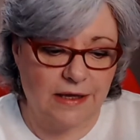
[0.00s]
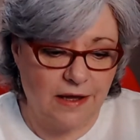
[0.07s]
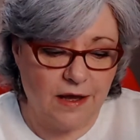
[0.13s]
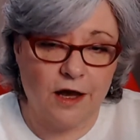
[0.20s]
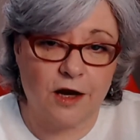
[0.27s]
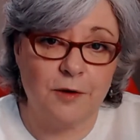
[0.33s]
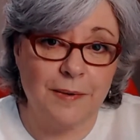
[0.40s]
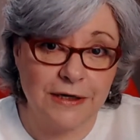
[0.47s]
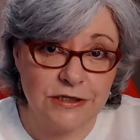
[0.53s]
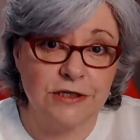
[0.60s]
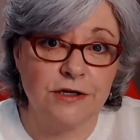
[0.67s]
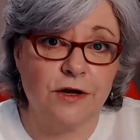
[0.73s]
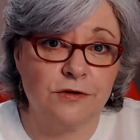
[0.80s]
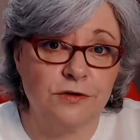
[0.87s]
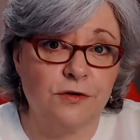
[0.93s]
And I'm actually going
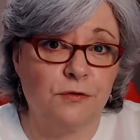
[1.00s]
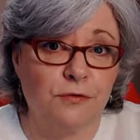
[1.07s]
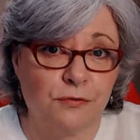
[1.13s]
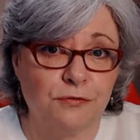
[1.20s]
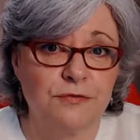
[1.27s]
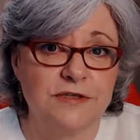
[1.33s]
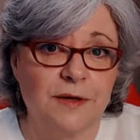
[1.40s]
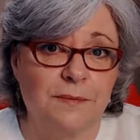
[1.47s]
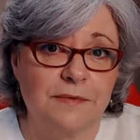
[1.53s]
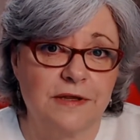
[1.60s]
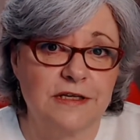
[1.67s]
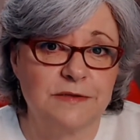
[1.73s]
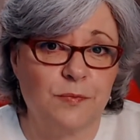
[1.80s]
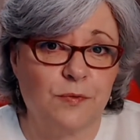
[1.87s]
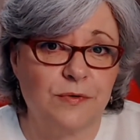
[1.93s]
to go through some of these
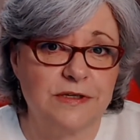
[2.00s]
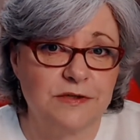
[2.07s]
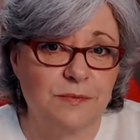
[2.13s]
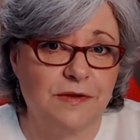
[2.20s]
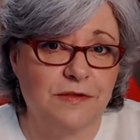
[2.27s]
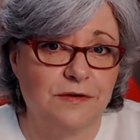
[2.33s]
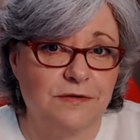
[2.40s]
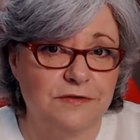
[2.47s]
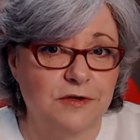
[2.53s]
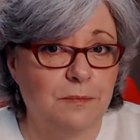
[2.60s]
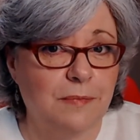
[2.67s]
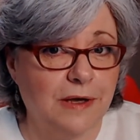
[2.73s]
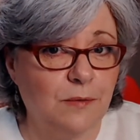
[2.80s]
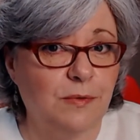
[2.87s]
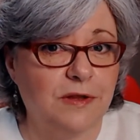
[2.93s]
points with you, so bear
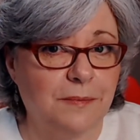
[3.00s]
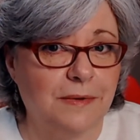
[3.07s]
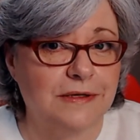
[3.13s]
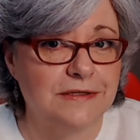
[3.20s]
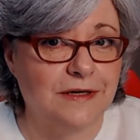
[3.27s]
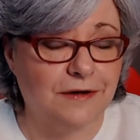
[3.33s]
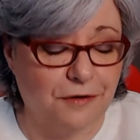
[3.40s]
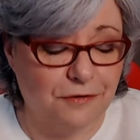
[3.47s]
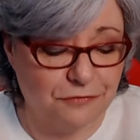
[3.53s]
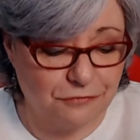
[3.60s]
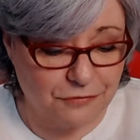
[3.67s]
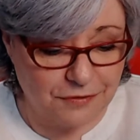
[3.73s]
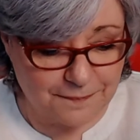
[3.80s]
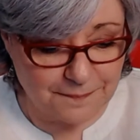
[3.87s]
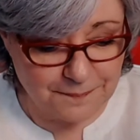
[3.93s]
with me as I go through
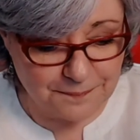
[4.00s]
them.